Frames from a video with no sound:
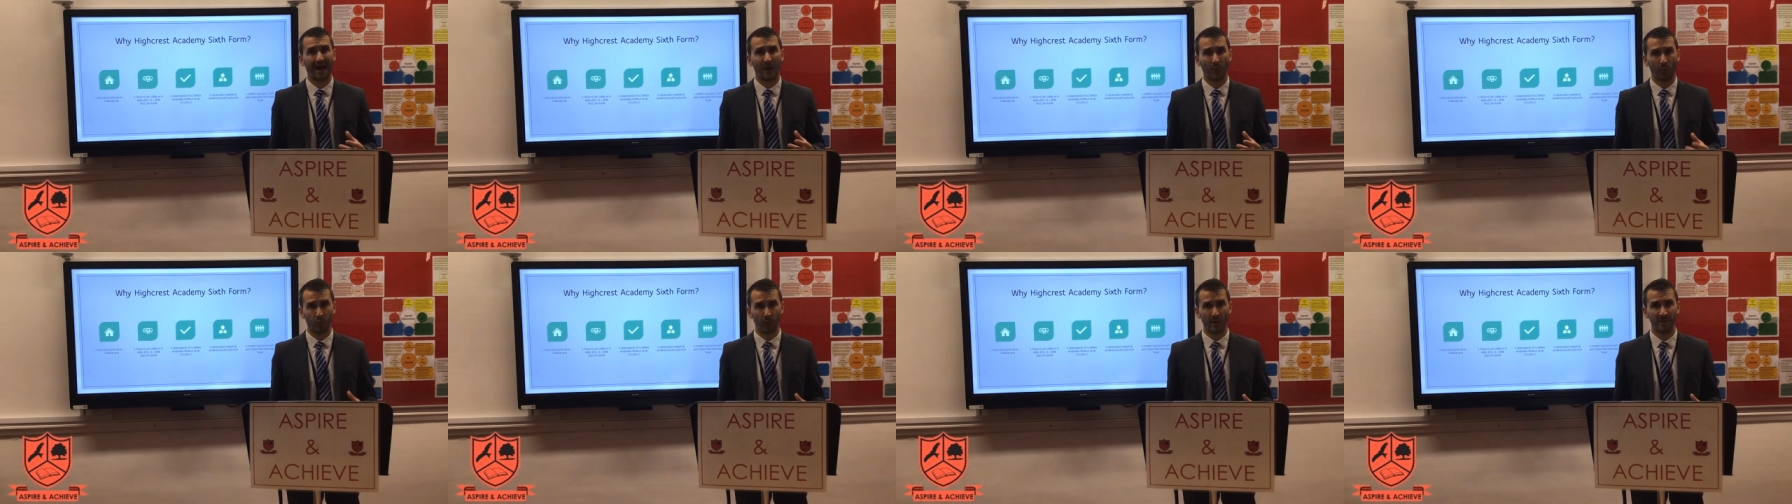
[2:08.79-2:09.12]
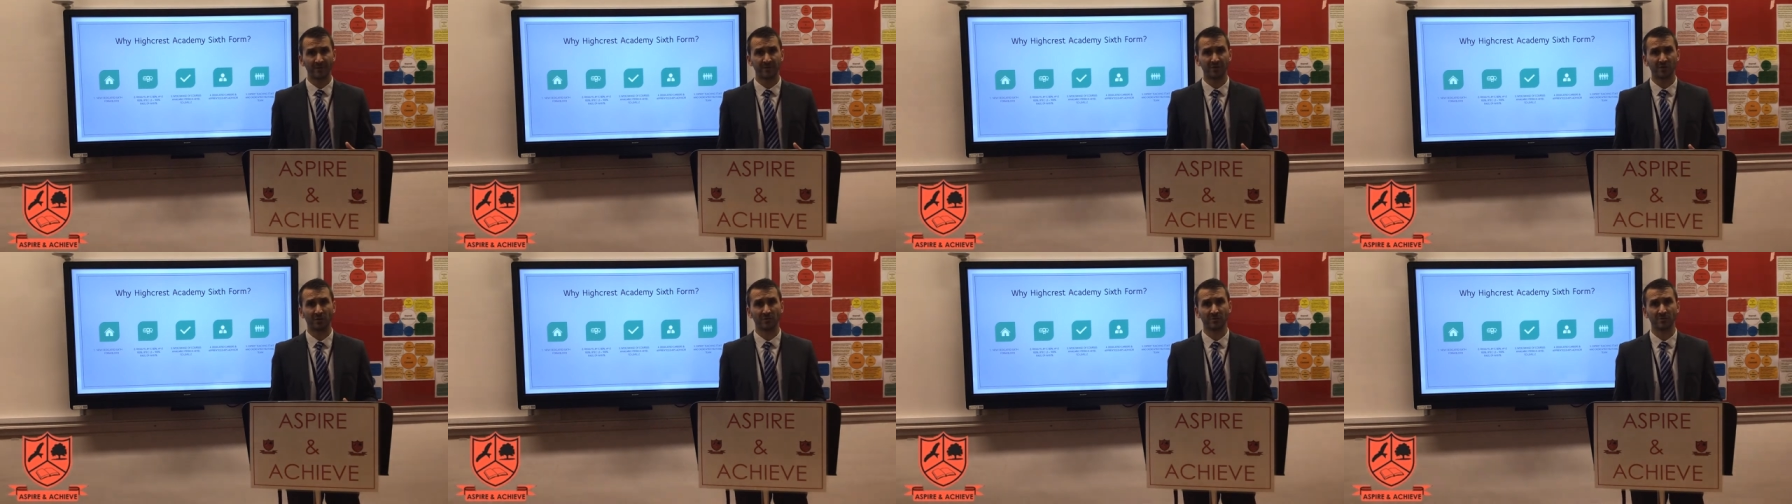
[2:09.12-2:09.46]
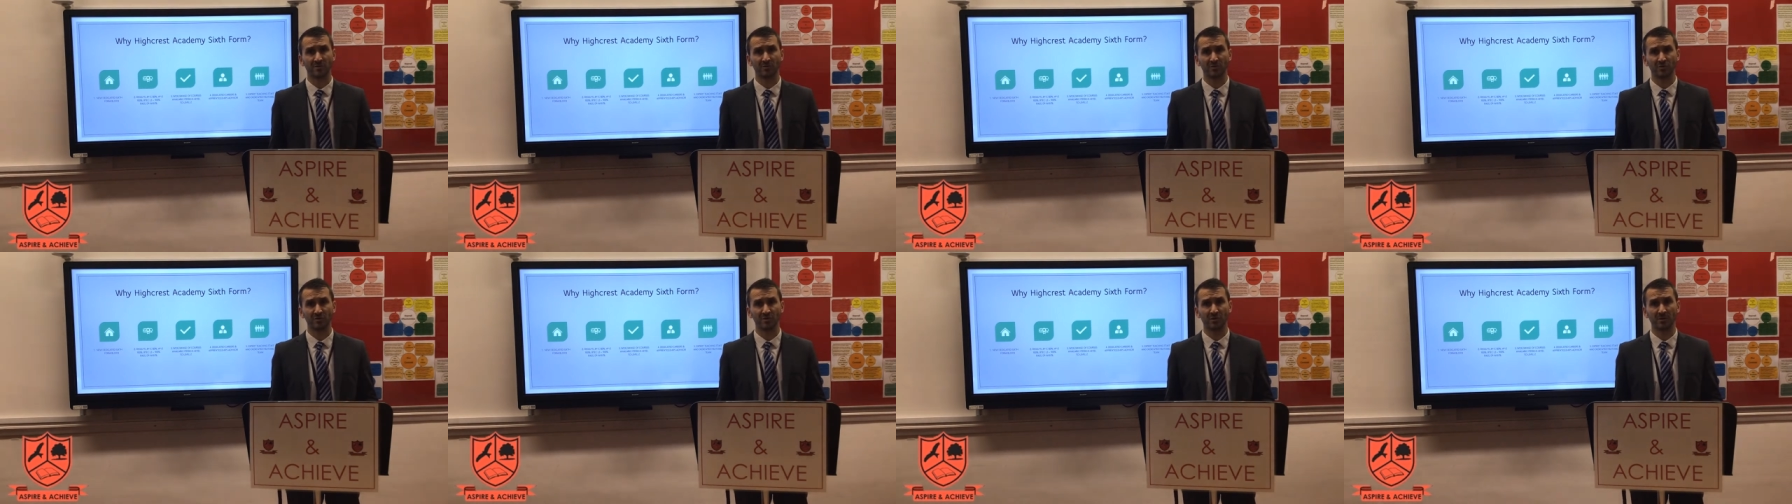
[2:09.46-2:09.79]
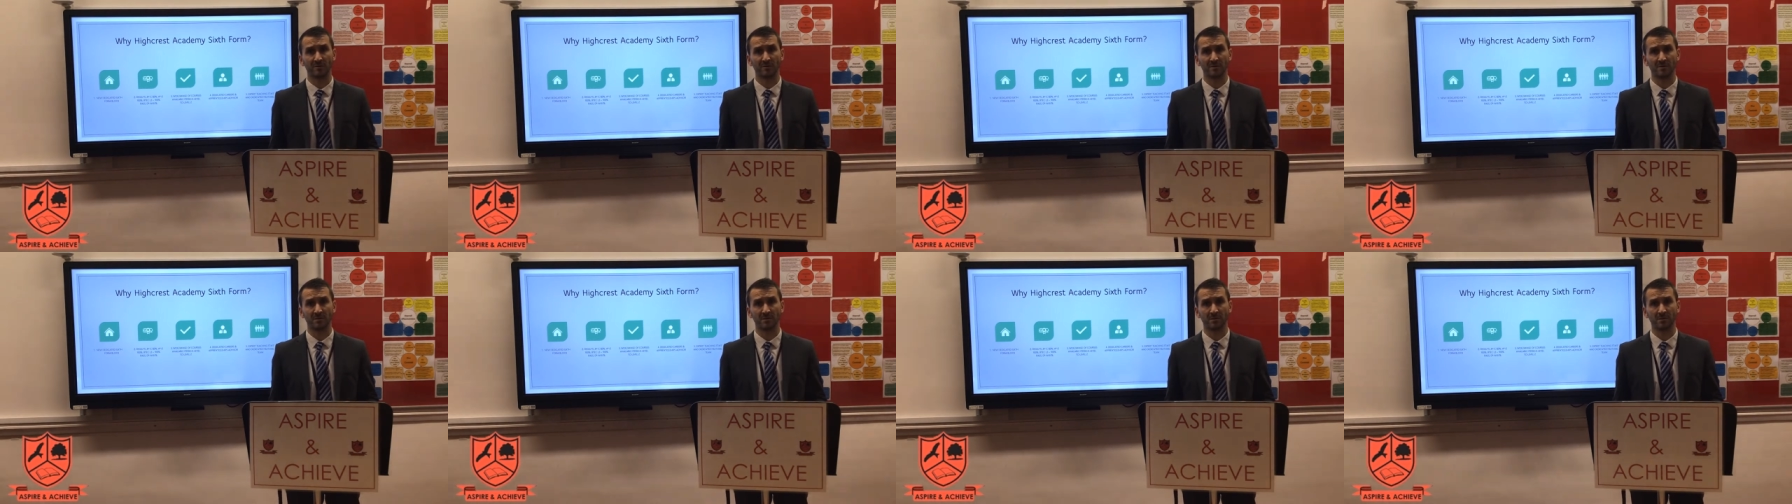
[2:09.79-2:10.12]
with Johnson &
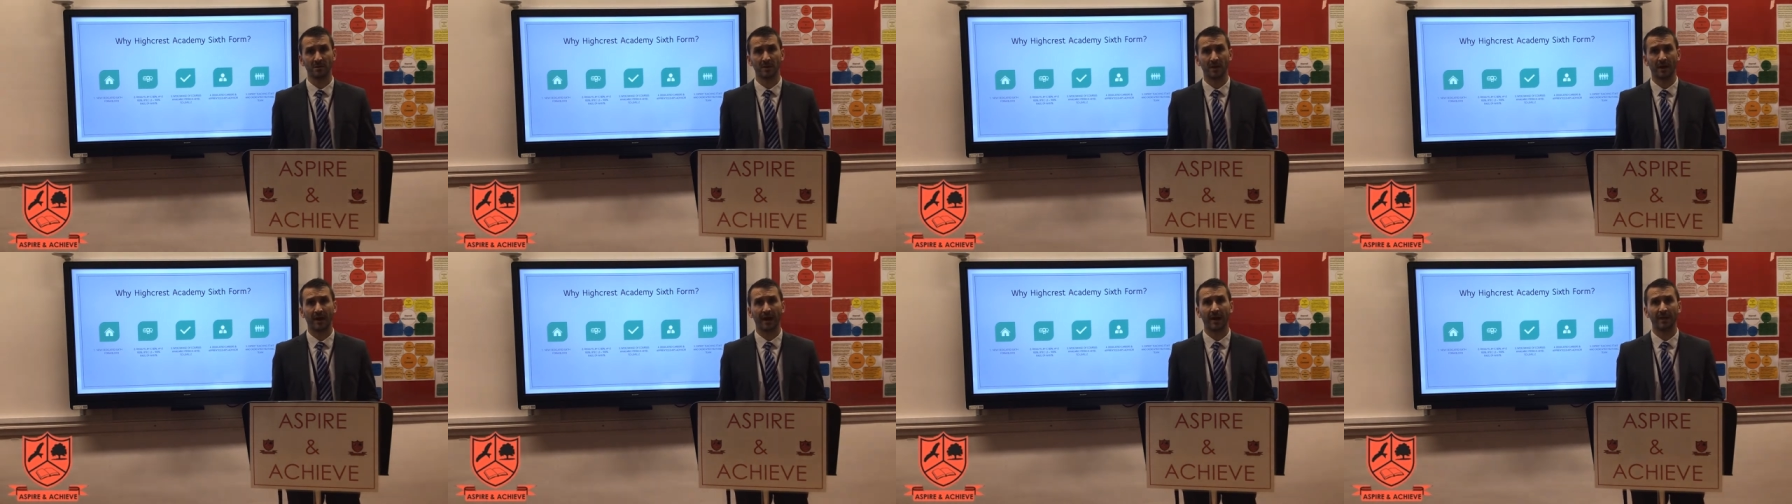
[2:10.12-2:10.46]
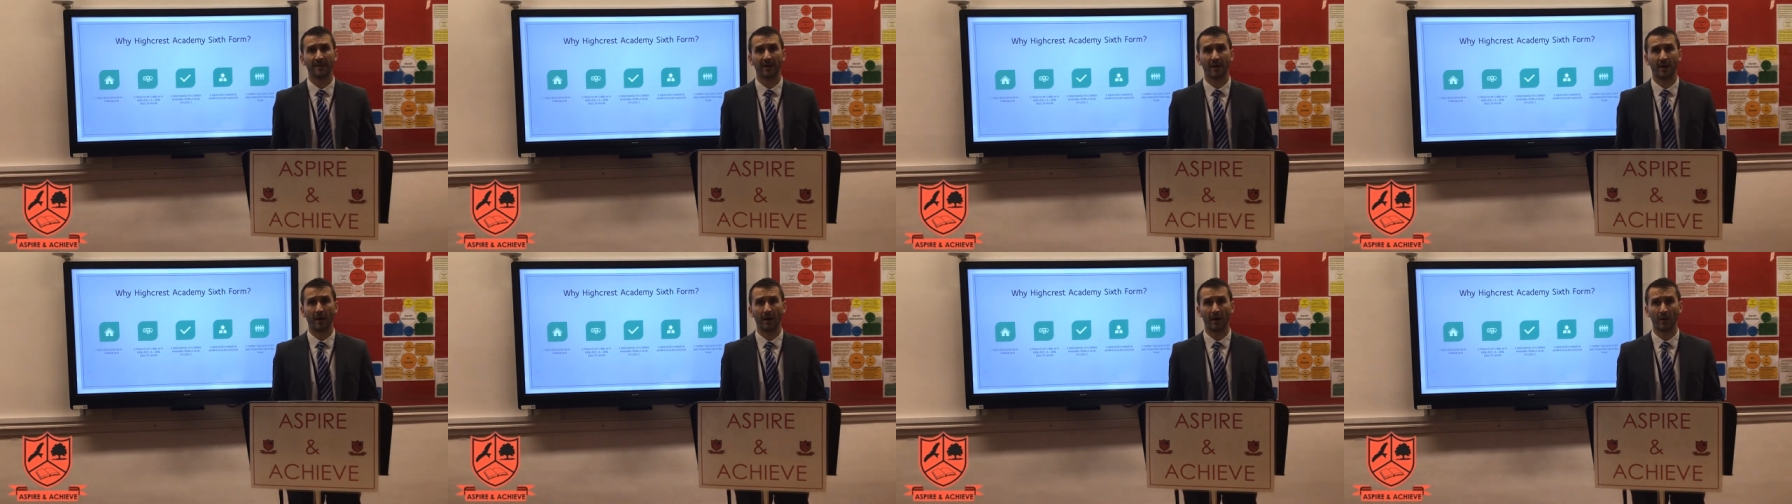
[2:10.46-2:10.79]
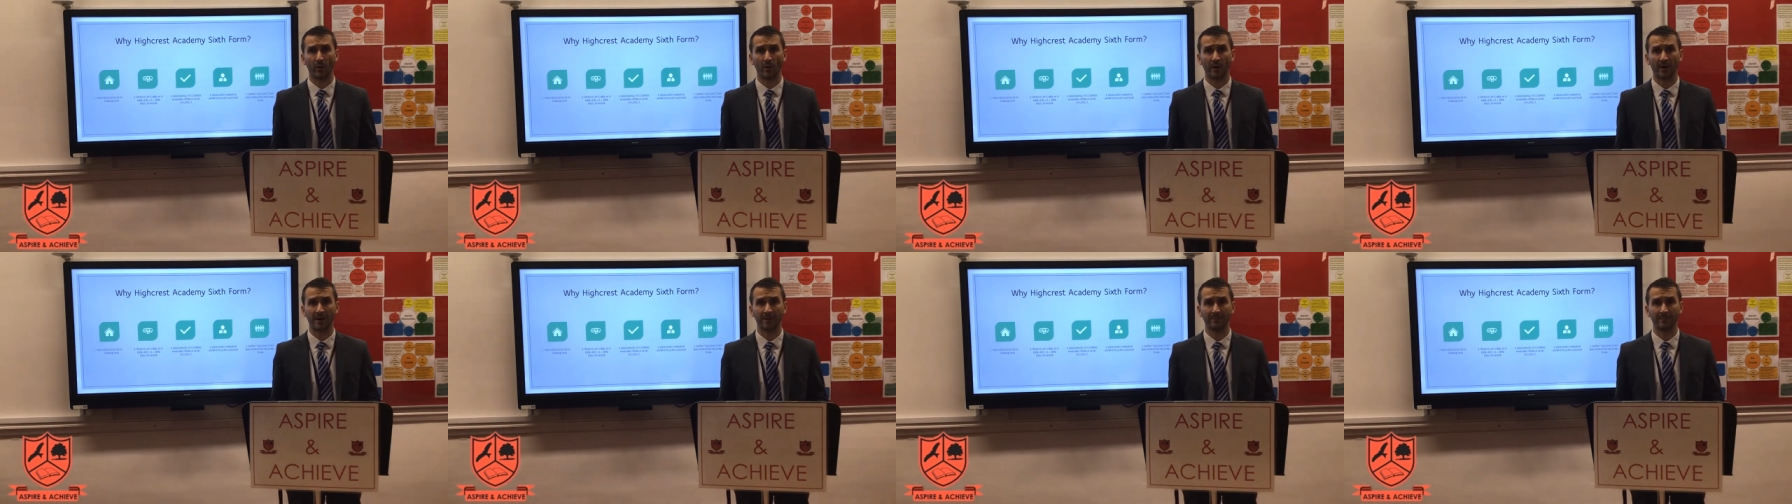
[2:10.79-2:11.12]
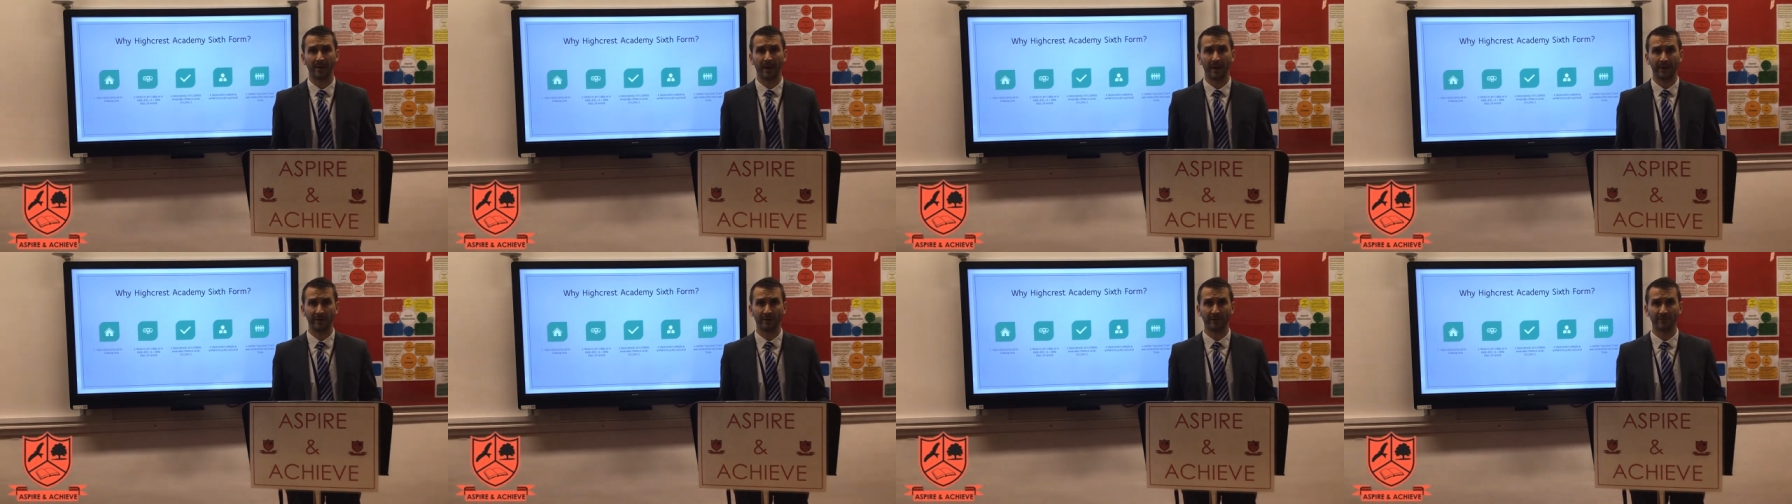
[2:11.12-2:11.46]
Johnson at the High Wycombe
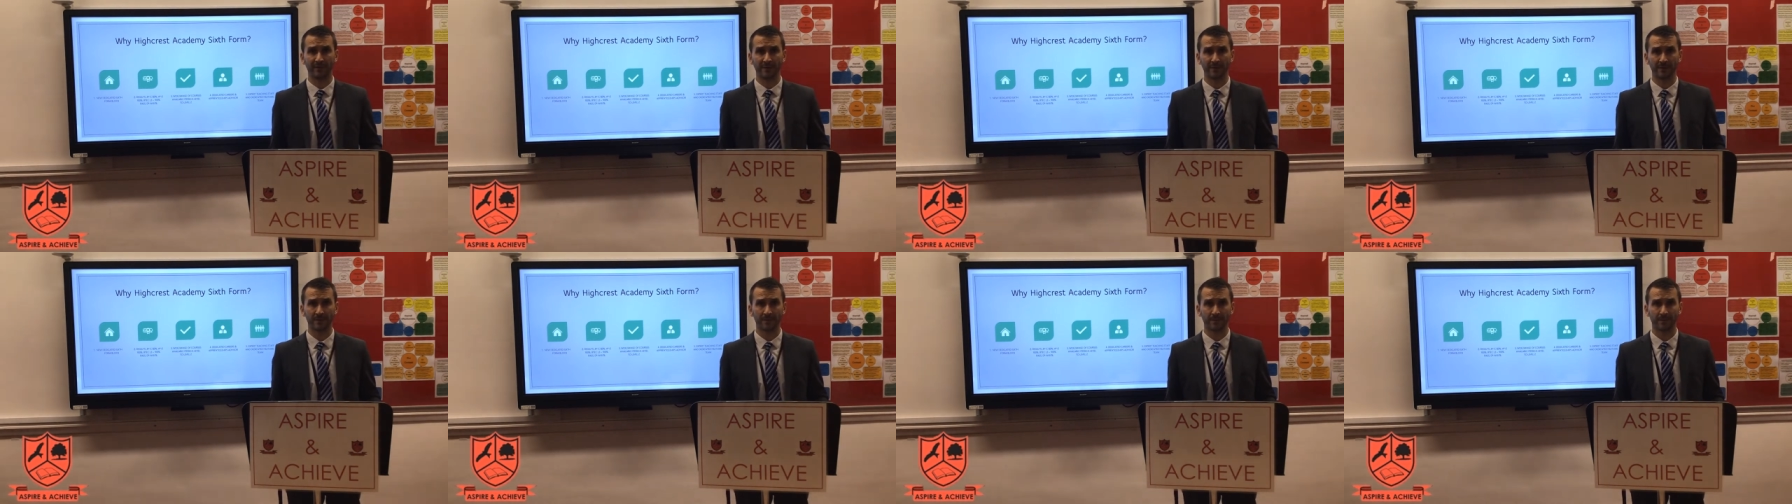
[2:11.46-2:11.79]
head office.